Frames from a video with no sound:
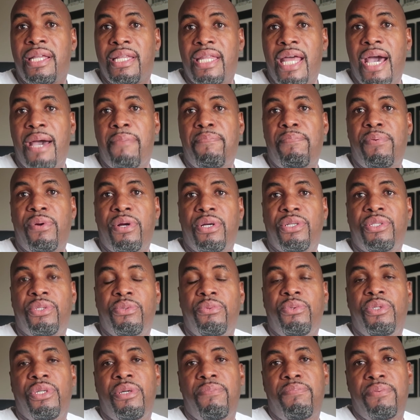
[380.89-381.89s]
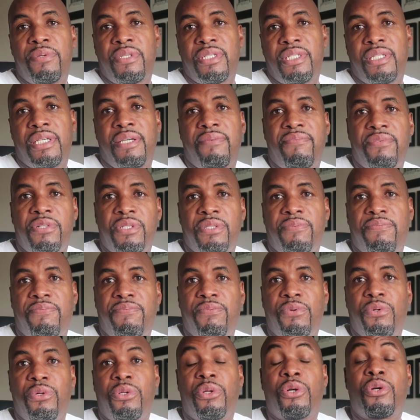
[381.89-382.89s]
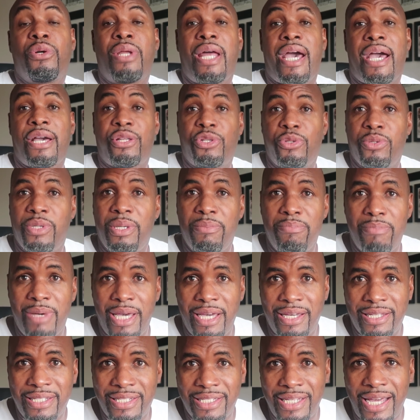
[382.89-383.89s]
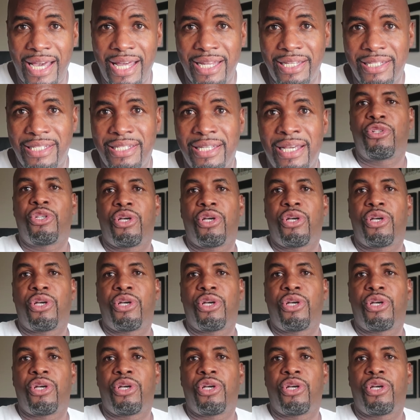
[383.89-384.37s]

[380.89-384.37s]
that person who you perceive as a fool could actually make sense.